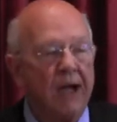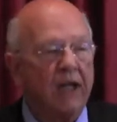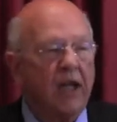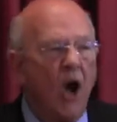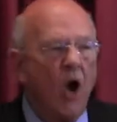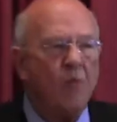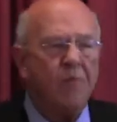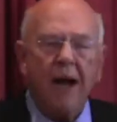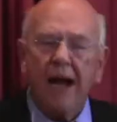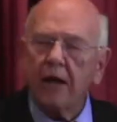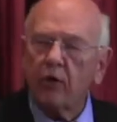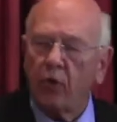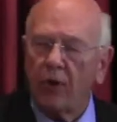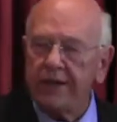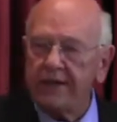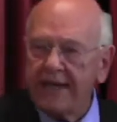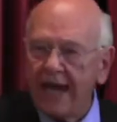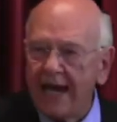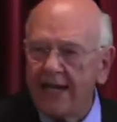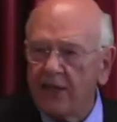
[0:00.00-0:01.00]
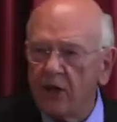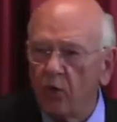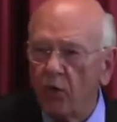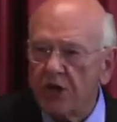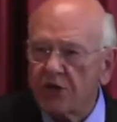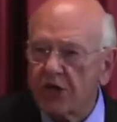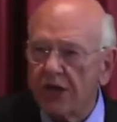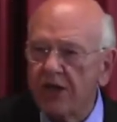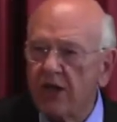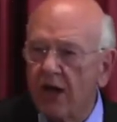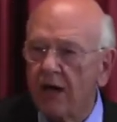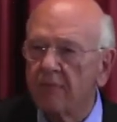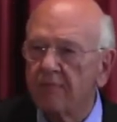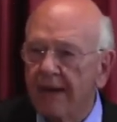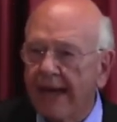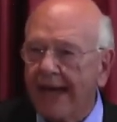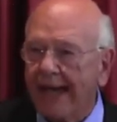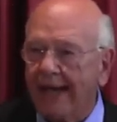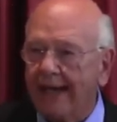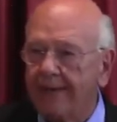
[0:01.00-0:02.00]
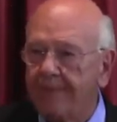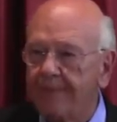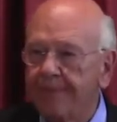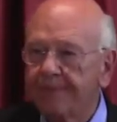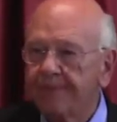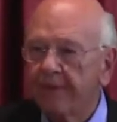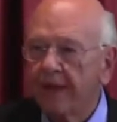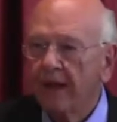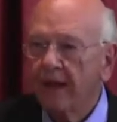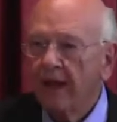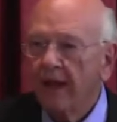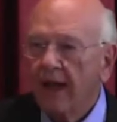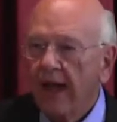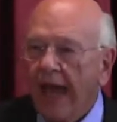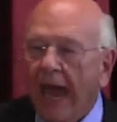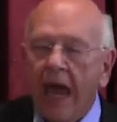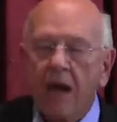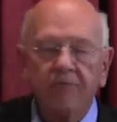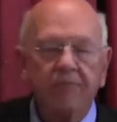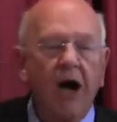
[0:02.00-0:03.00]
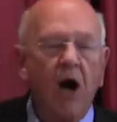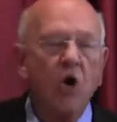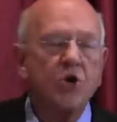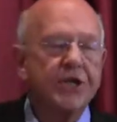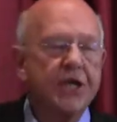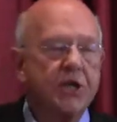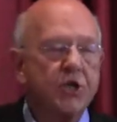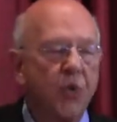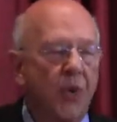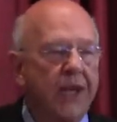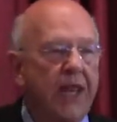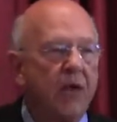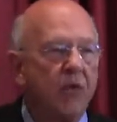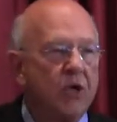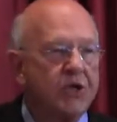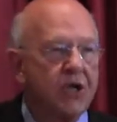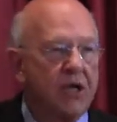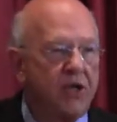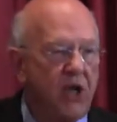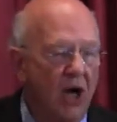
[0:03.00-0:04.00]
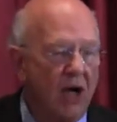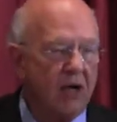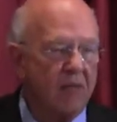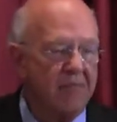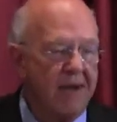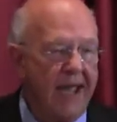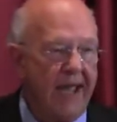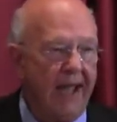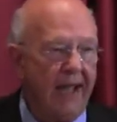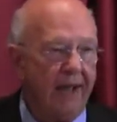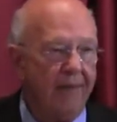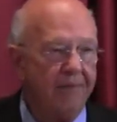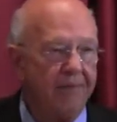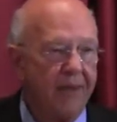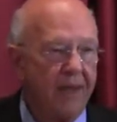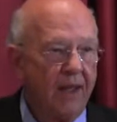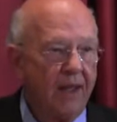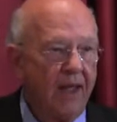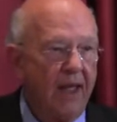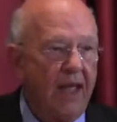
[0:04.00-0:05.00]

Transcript: But go back when Daniel was a young man, and Moses when he was a young man,